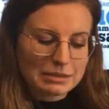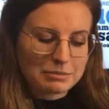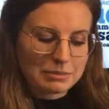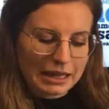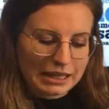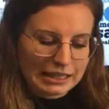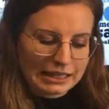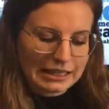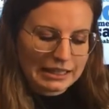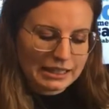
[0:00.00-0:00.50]

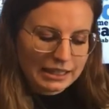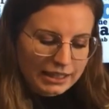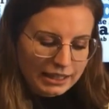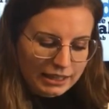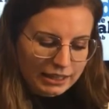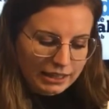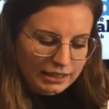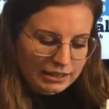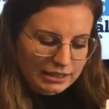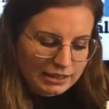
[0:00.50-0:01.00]
many
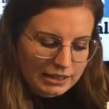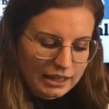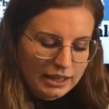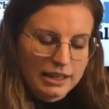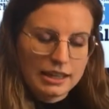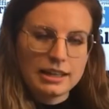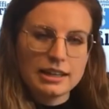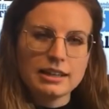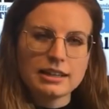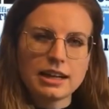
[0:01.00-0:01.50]
years
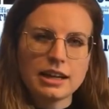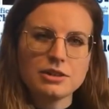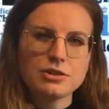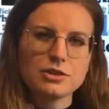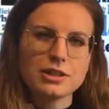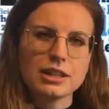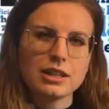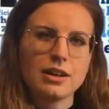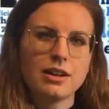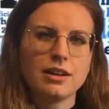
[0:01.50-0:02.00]
in a
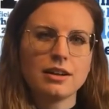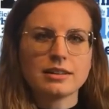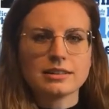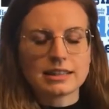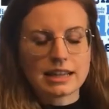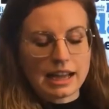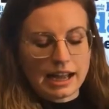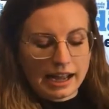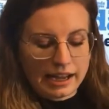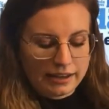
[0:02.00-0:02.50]
country called
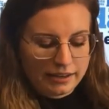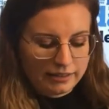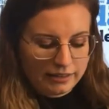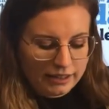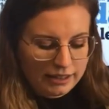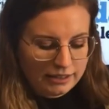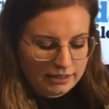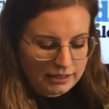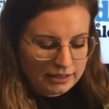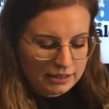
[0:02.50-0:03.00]

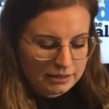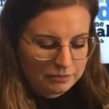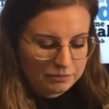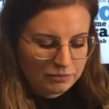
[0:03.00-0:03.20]
Ireland.